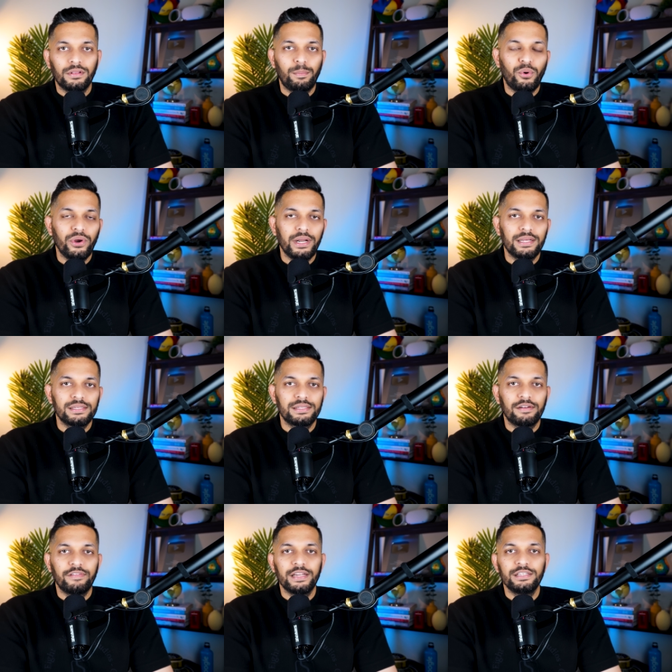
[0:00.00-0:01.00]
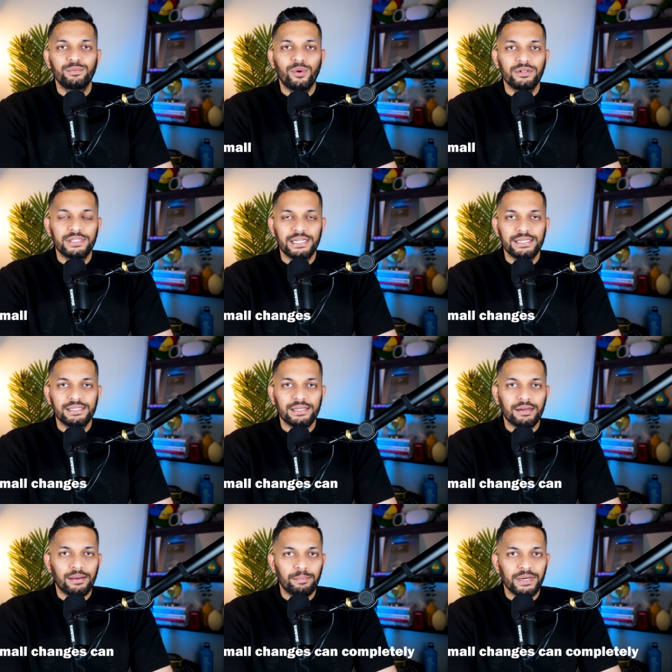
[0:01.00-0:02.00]
The point is that very small changes
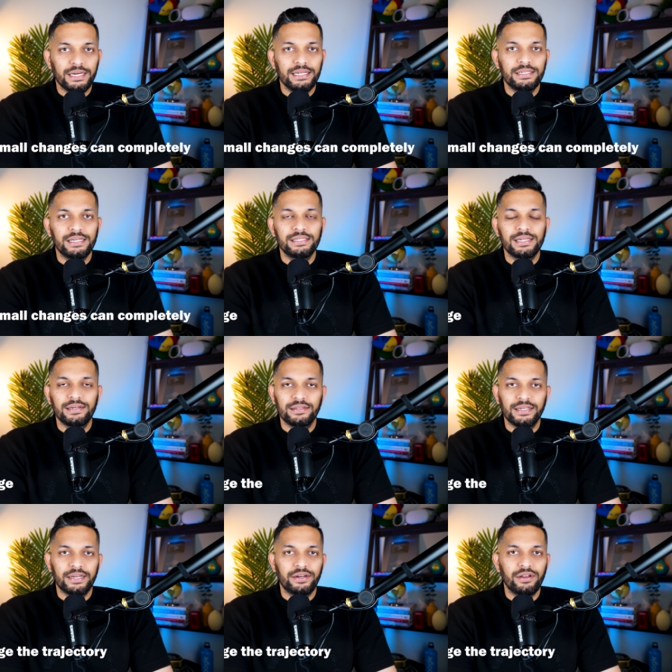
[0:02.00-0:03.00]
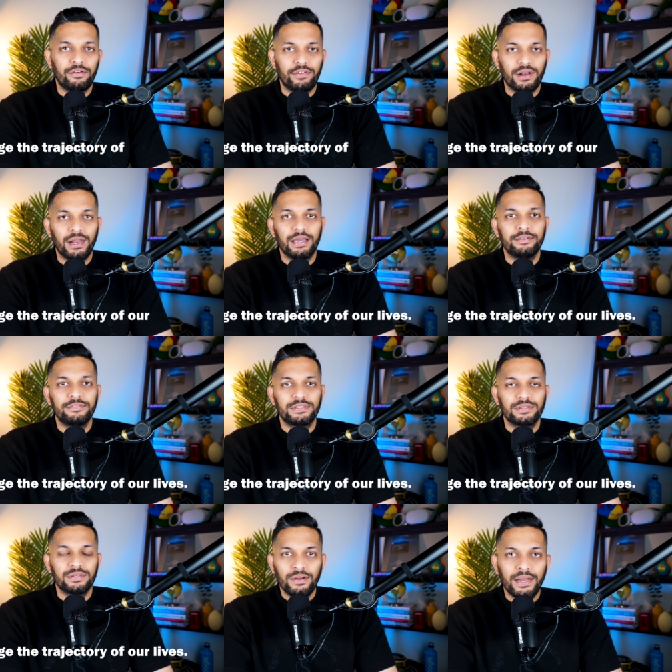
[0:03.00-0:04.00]
can completely change the trajectory of our
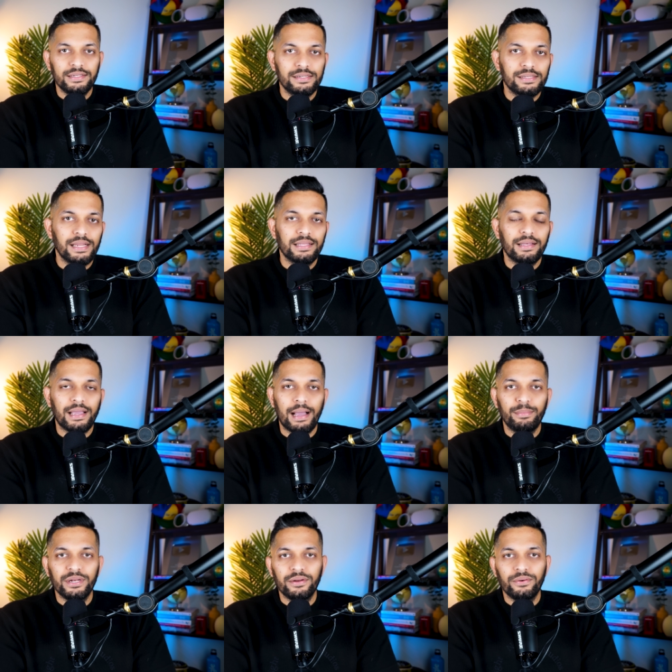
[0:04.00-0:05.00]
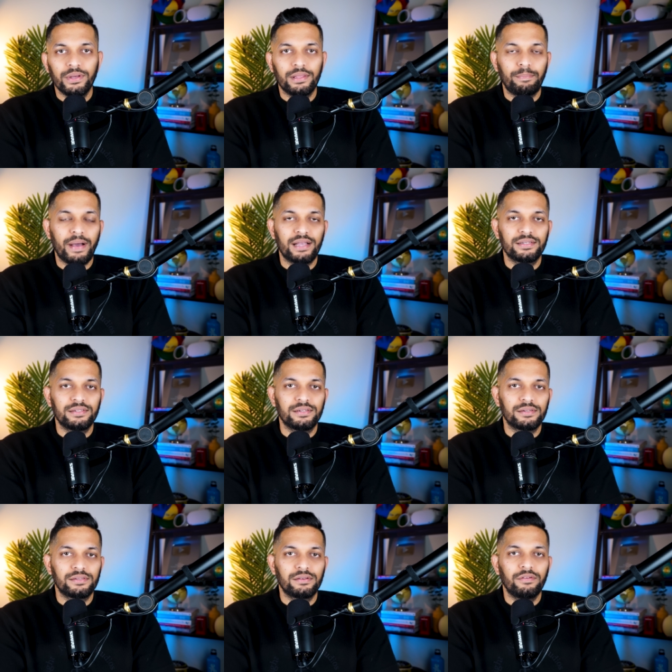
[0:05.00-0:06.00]
lives. And just like the cabin crew and the
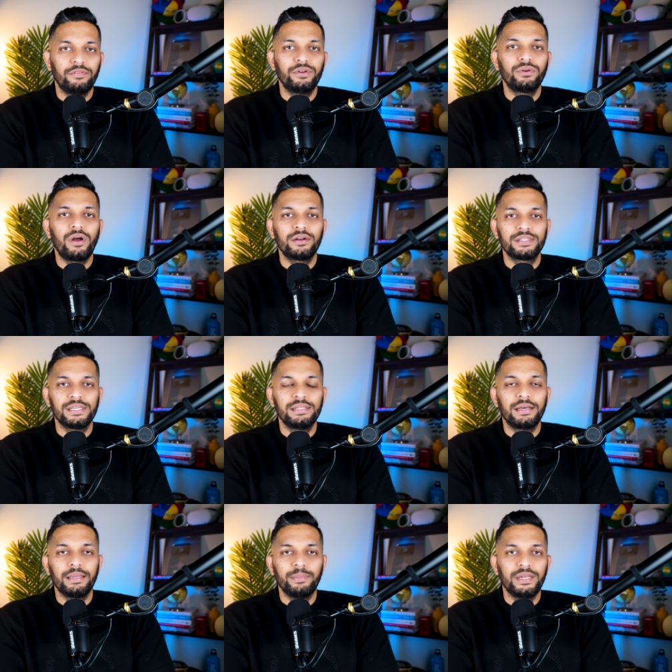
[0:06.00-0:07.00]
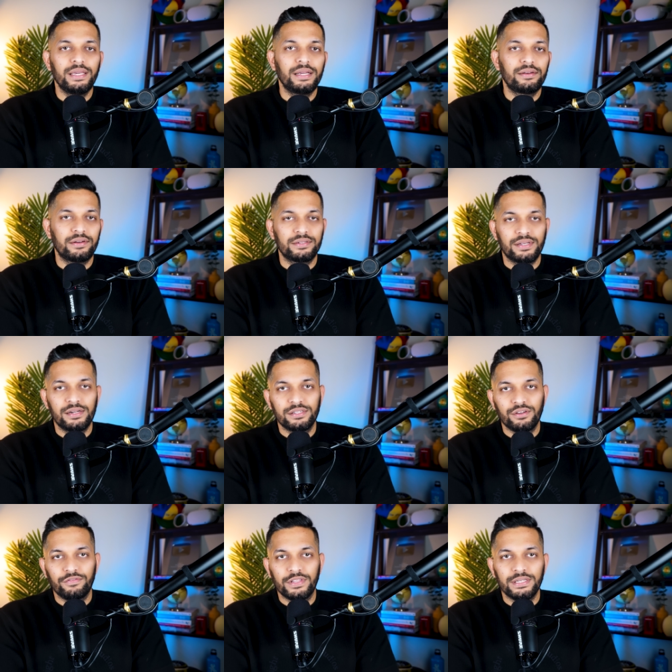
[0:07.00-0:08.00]
passengers, we do not see the immediate
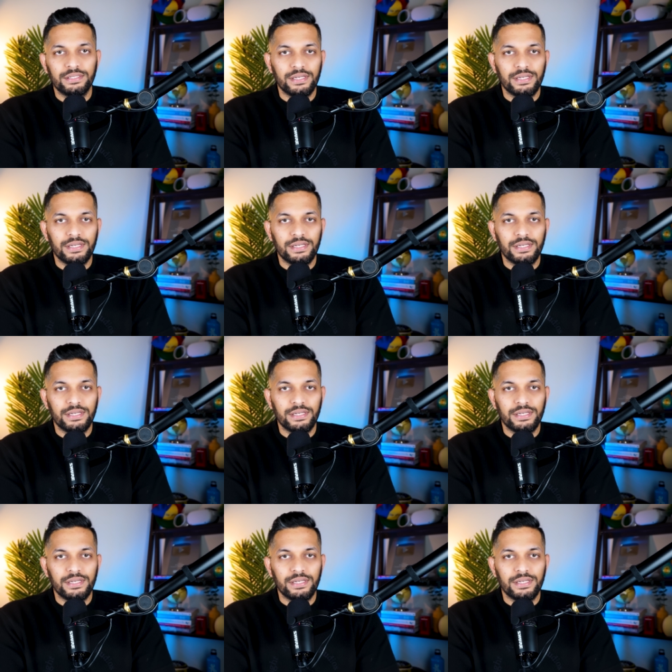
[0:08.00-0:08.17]
results of these